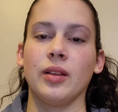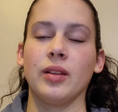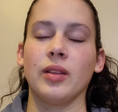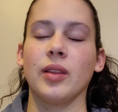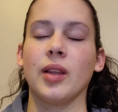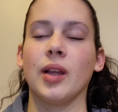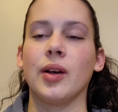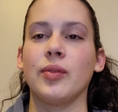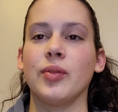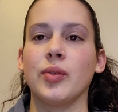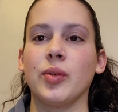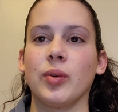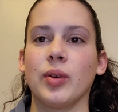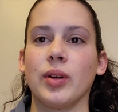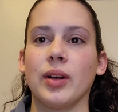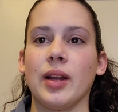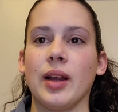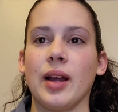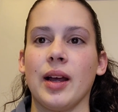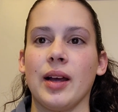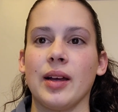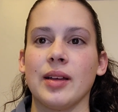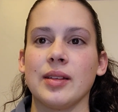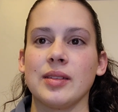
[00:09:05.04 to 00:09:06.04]
loved one
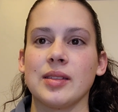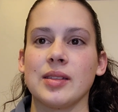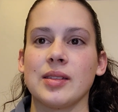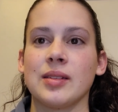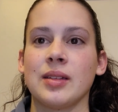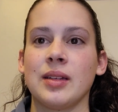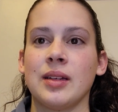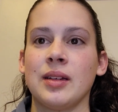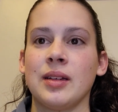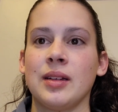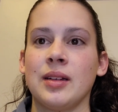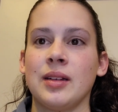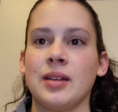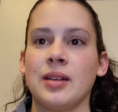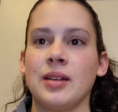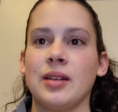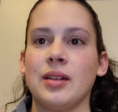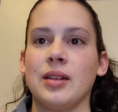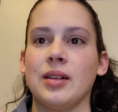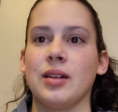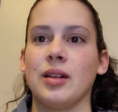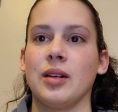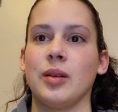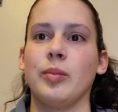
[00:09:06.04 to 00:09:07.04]
has
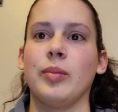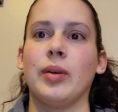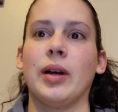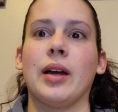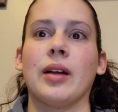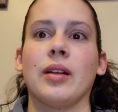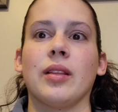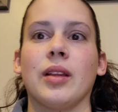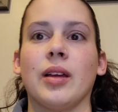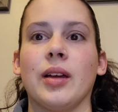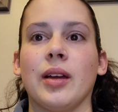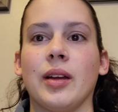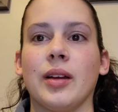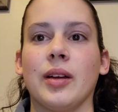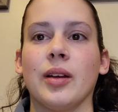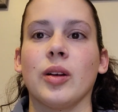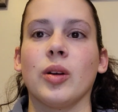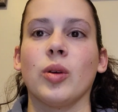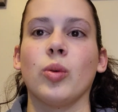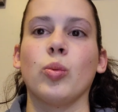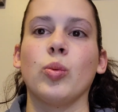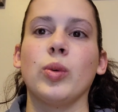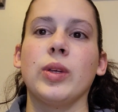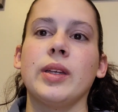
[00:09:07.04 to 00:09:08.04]
a bad leg or
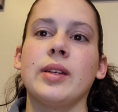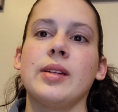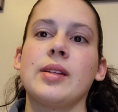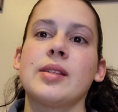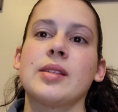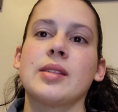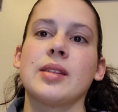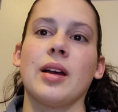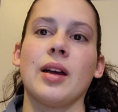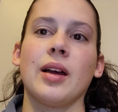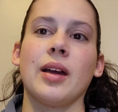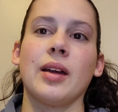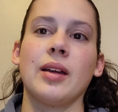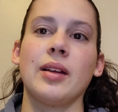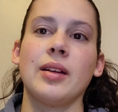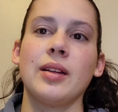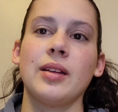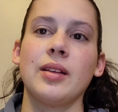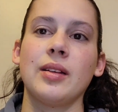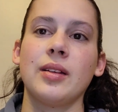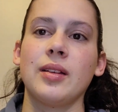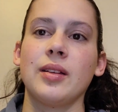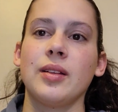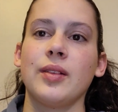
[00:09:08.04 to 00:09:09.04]
a weak side,
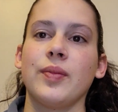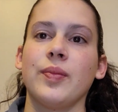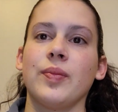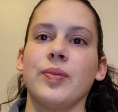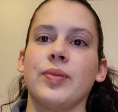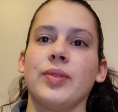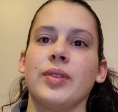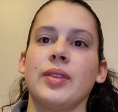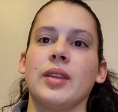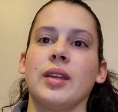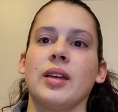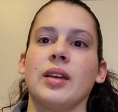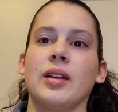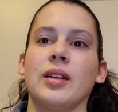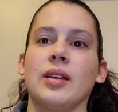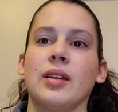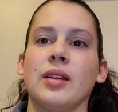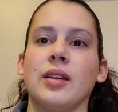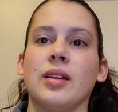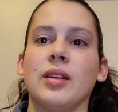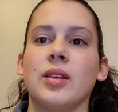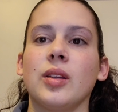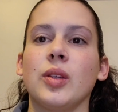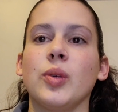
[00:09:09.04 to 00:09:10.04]
then
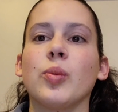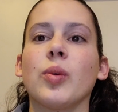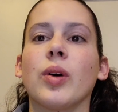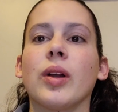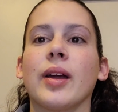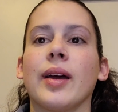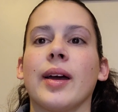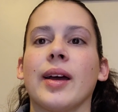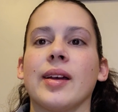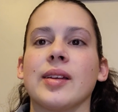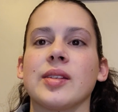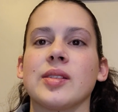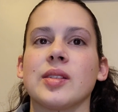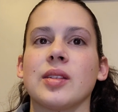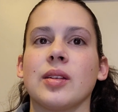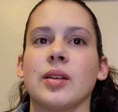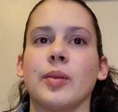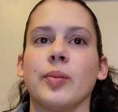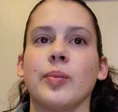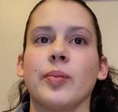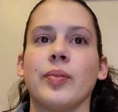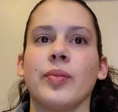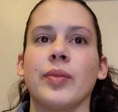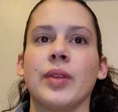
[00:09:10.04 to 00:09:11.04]
you want to ask
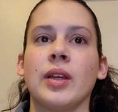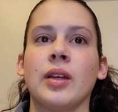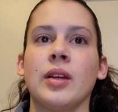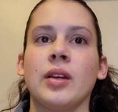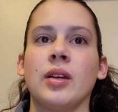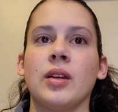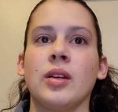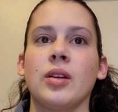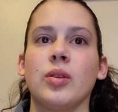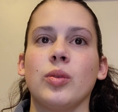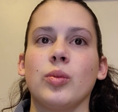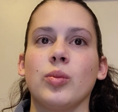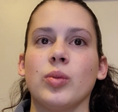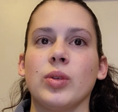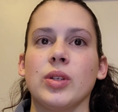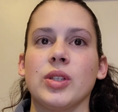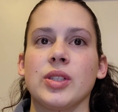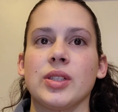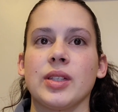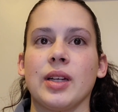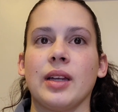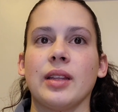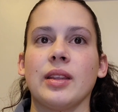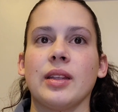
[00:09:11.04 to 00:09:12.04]
them which
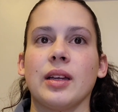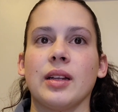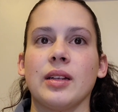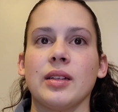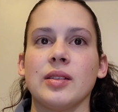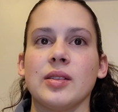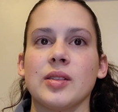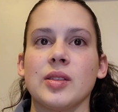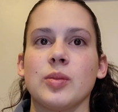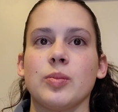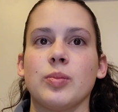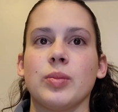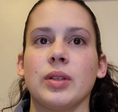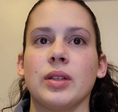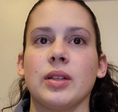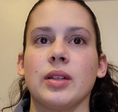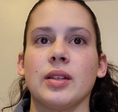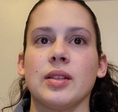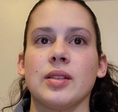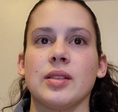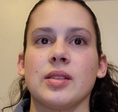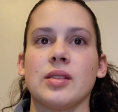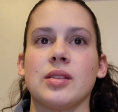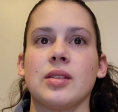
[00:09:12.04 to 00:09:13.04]
side that is,
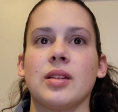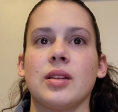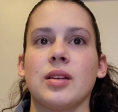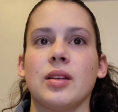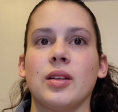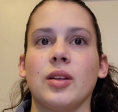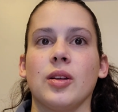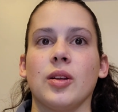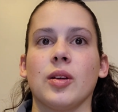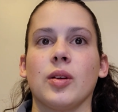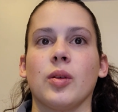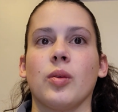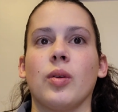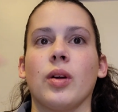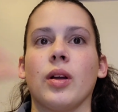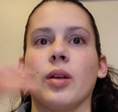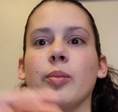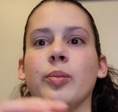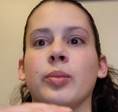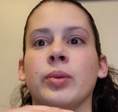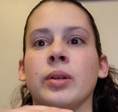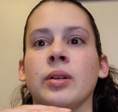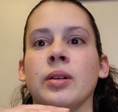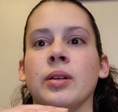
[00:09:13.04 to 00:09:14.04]
because you're going to want to
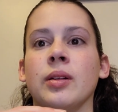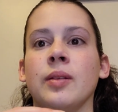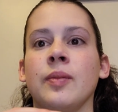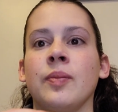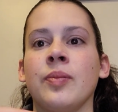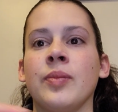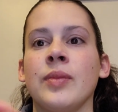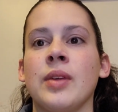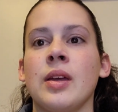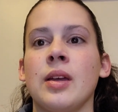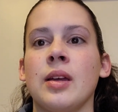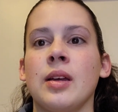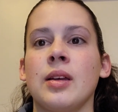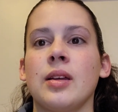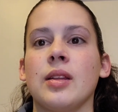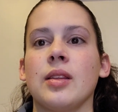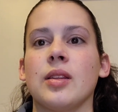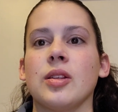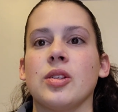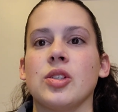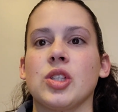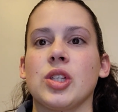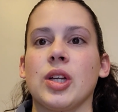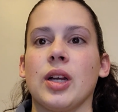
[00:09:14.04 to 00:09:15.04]
put
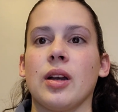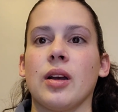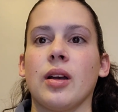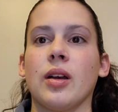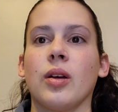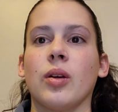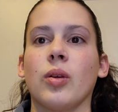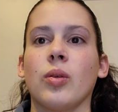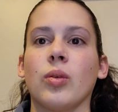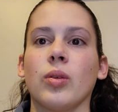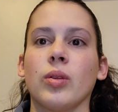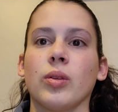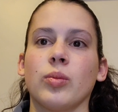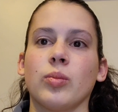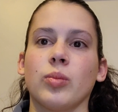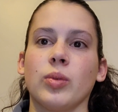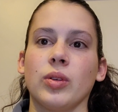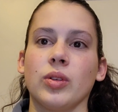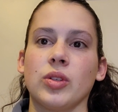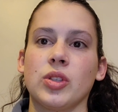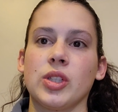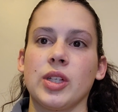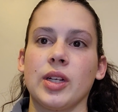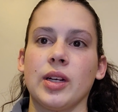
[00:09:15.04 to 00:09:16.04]
the chair or the
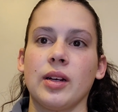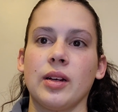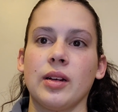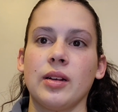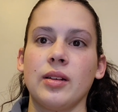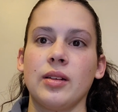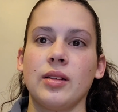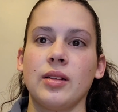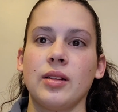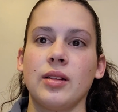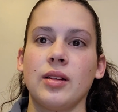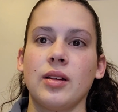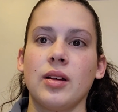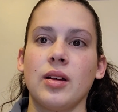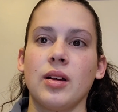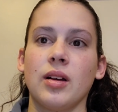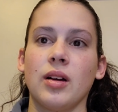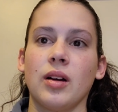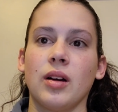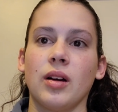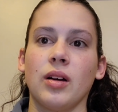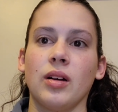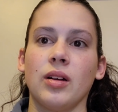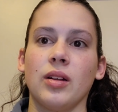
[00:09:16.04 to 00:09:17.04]
wheelchair
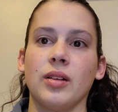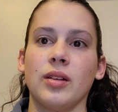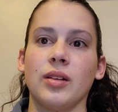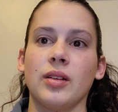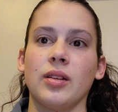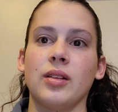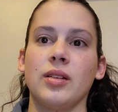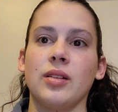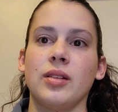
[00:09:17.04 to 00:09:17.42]
on